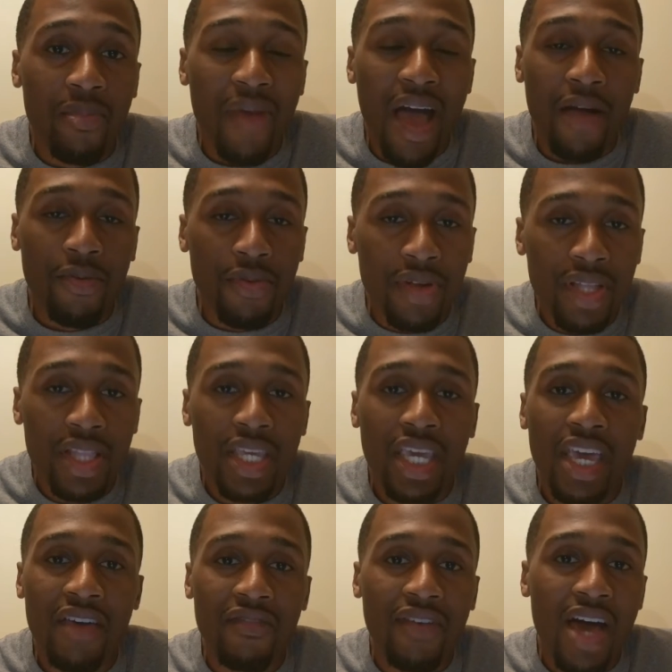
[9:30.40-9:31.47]
I really
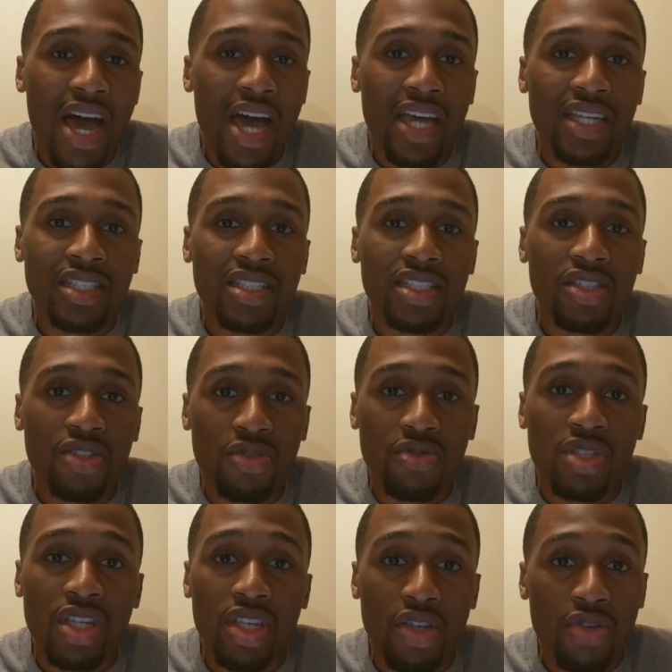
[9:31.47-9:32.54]
advise you
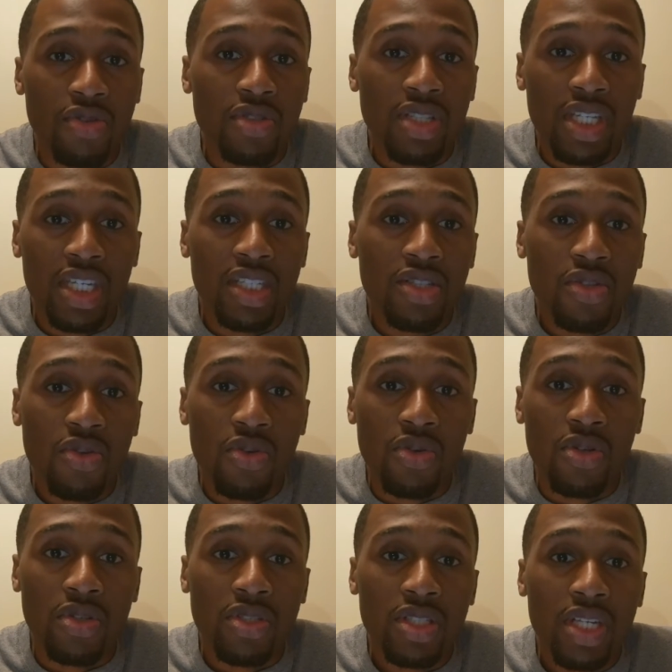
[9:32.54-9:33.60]
to use these
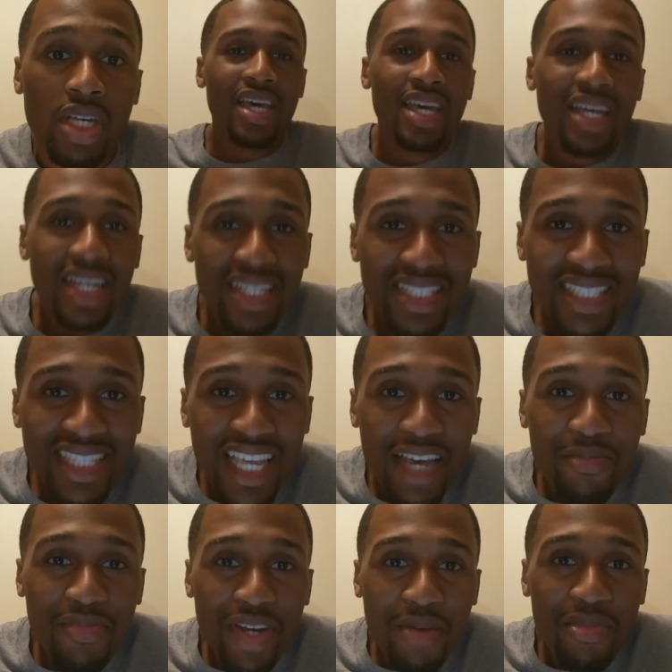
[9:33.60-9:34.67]
tools.
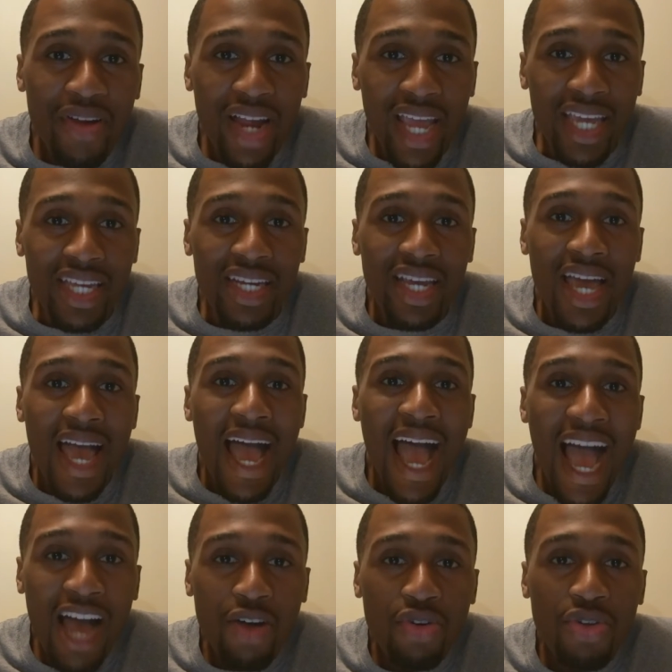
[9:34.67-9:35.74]
Step number 8,
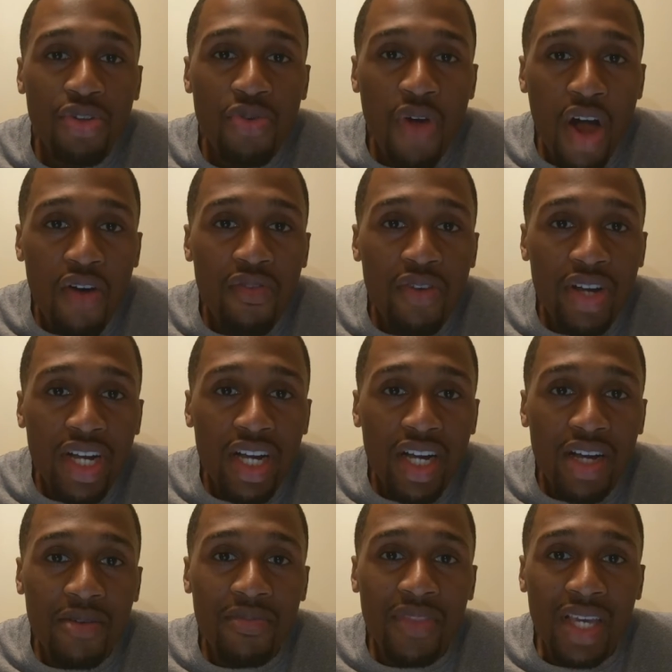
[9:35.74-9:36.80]
how do you
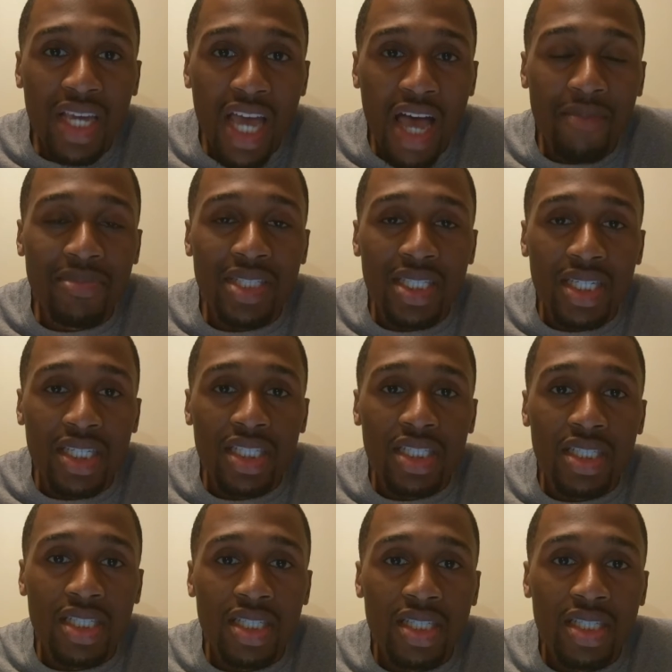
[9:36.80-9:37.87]
overcome the
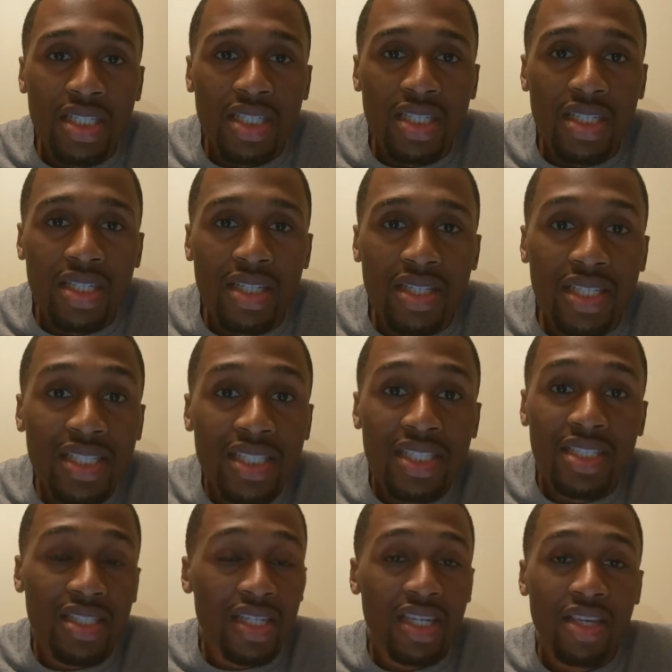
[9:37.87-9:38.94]
competition? This
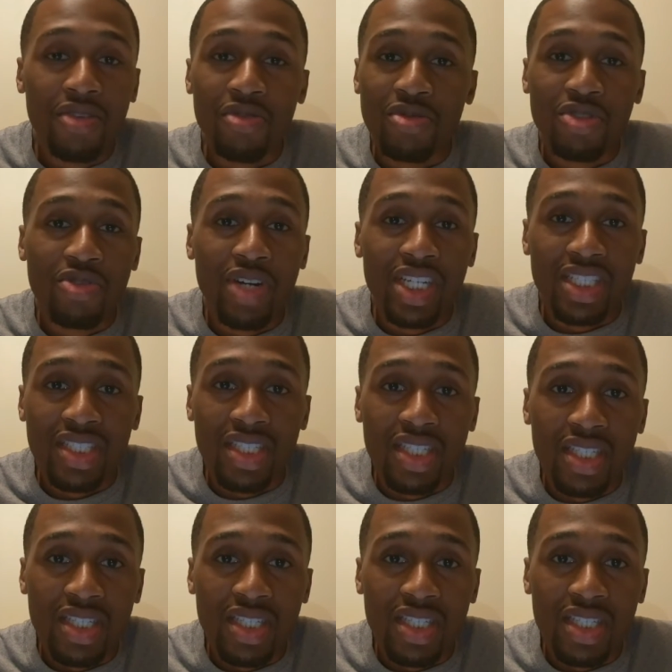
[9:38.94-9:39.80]
is a huge question.